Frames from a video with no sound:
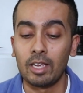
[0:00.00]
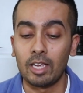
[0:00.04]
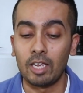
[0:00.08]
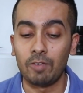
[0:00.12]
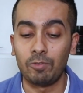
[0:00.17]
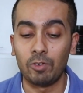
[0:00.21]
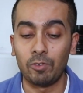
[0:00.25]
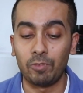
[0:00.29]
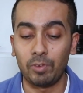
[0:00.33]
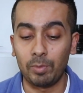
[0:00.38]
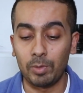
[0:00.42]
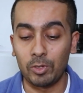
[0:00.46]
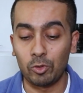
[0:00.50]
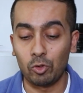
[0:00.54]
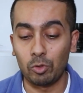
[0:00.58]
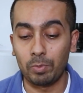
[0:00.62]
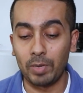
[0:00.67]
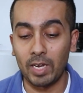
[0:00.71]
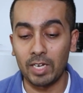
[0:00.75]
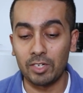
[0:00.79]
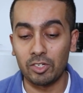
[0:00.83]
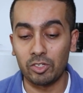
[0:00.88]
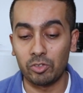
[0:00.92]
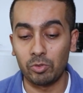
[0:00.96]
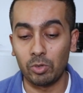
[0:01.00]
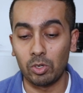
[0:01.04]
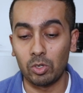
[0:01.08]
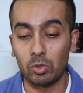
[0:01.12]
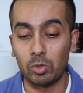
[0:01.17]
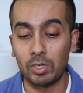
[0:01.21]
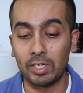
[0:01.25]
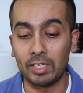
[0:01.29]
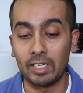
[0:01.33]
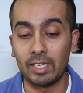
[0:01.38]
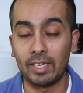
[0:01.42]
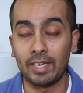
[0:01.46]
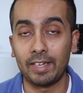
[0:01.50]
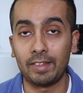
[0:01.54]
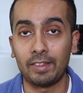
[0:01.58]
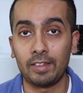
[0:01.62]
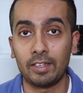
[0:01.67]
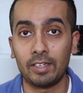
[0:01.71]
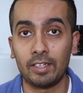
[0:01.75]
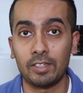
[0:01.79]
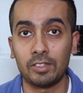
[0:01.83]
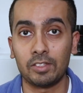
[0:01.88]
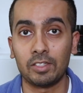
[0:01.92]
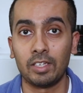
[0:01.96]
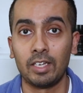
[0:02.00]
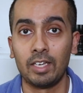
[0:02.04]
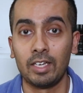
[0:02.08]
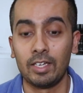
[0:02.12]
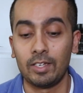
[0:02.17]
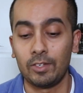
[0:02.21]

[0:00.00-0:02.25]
if you're flipping through pages real quickly like this,